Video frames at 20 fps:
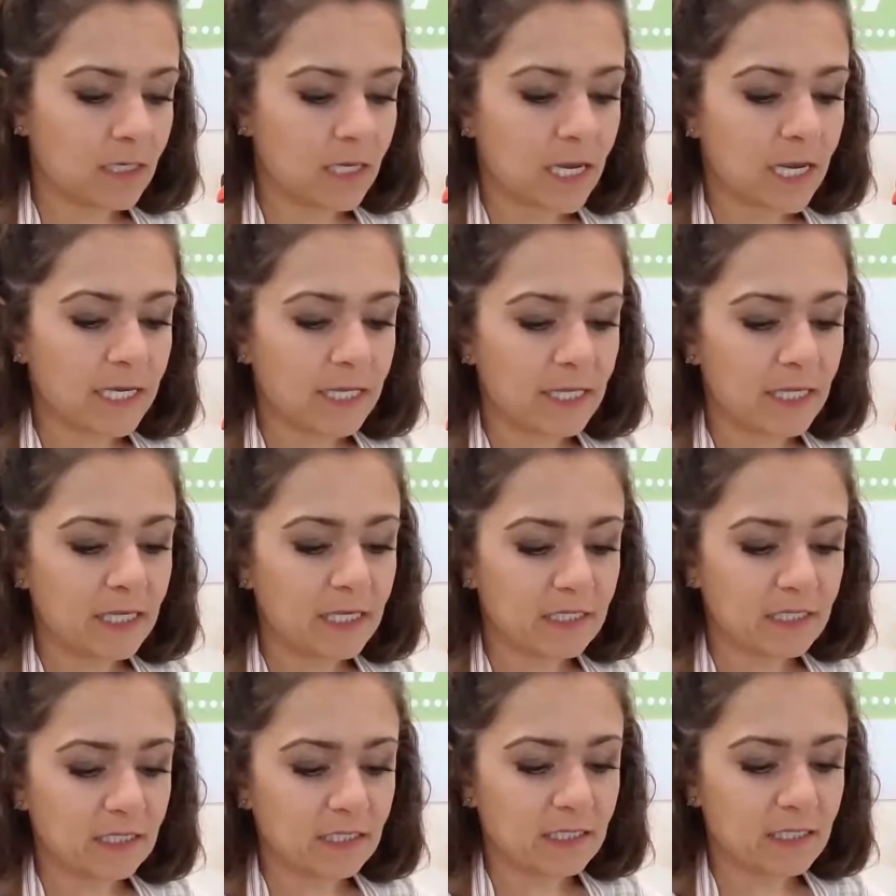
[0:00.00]
I think
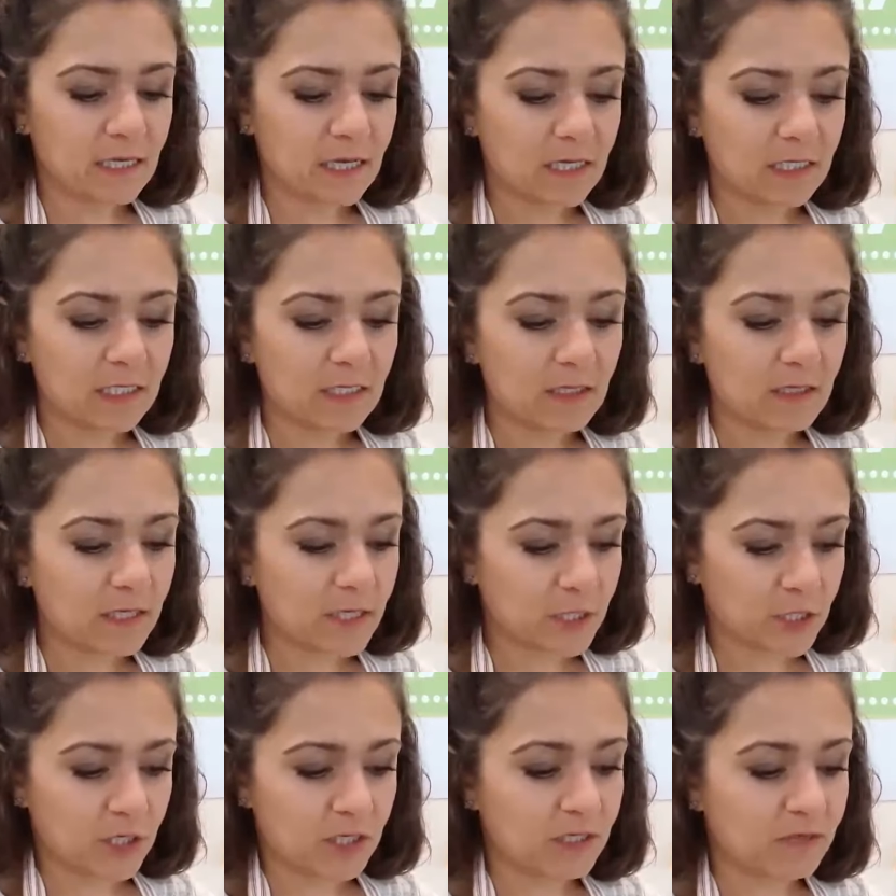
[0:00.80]
it's a
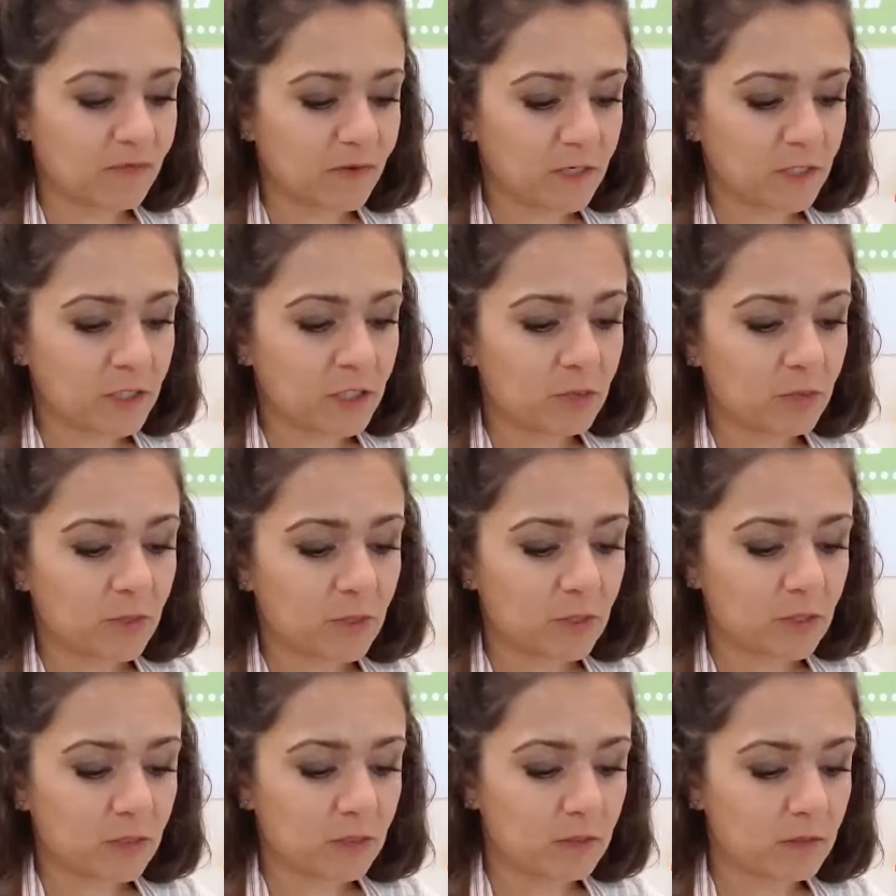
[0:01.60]
delicious
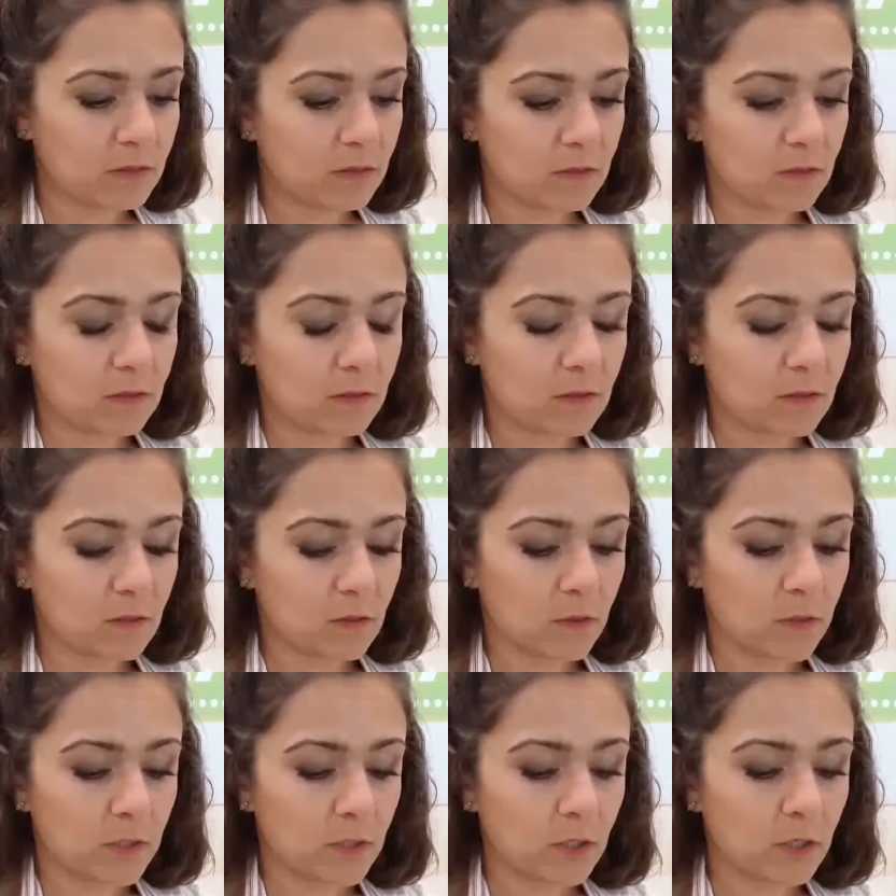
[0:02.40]
vegetable
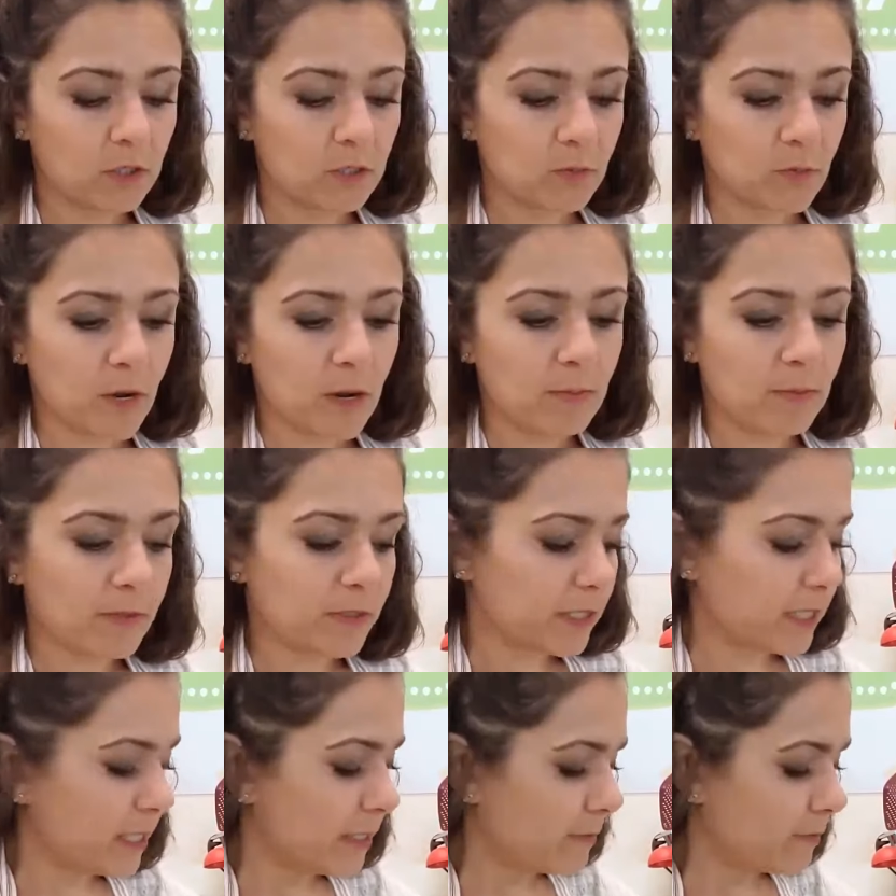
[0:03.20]
when cooked
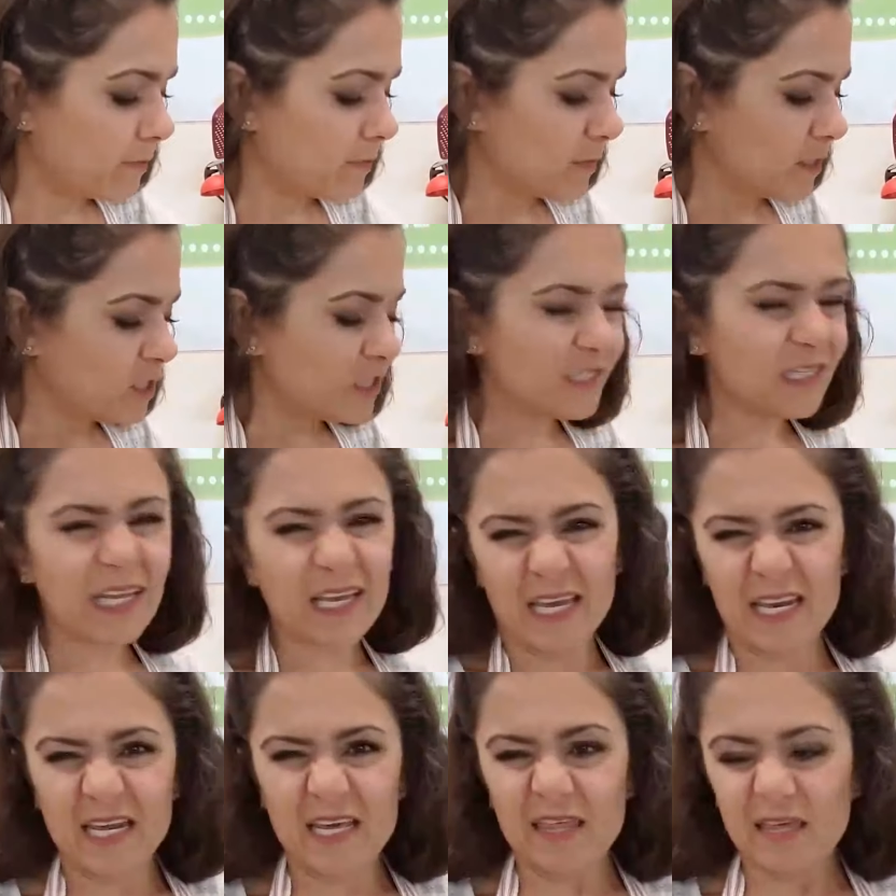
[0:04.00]
properly. Just
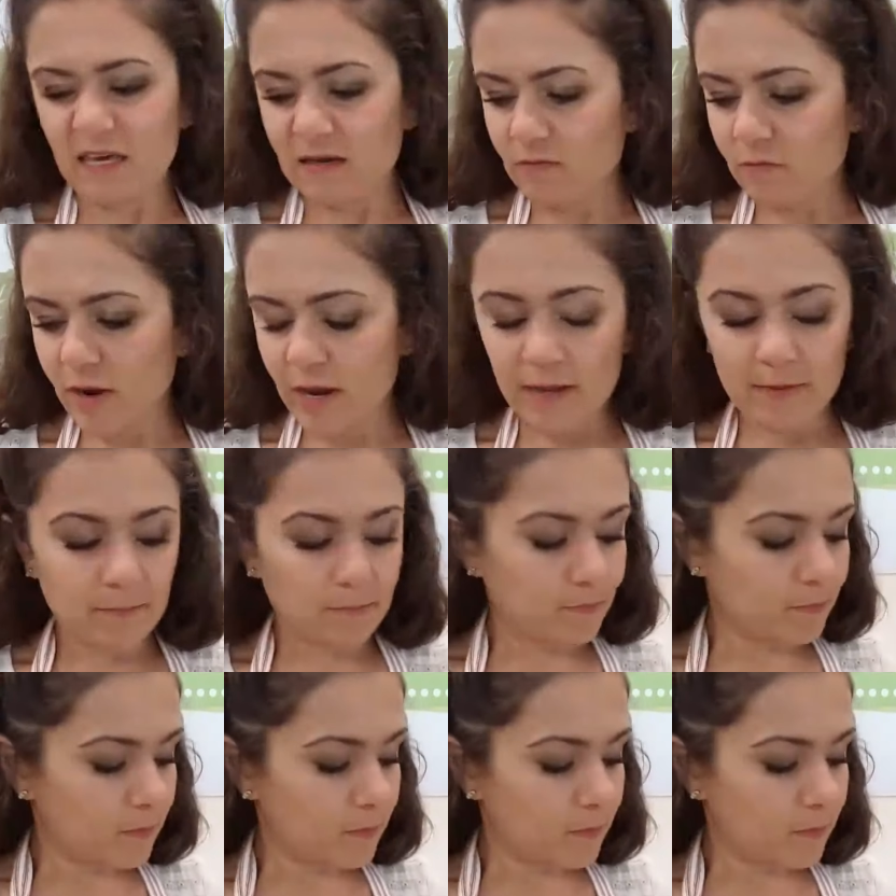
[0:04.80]
like anything, right?